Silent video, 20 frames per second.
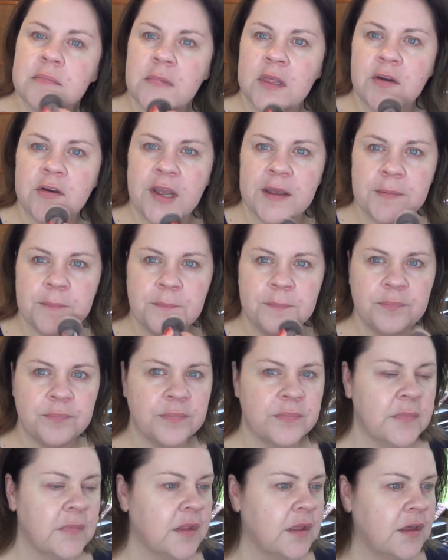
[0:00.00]
All right.
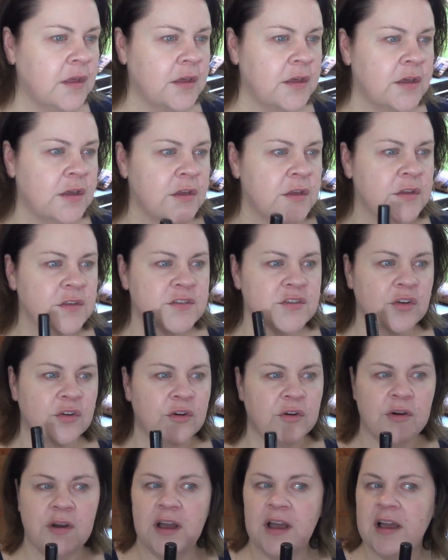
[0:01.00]

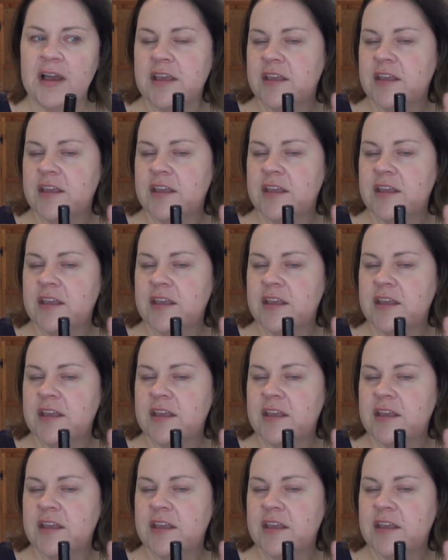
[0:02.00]
So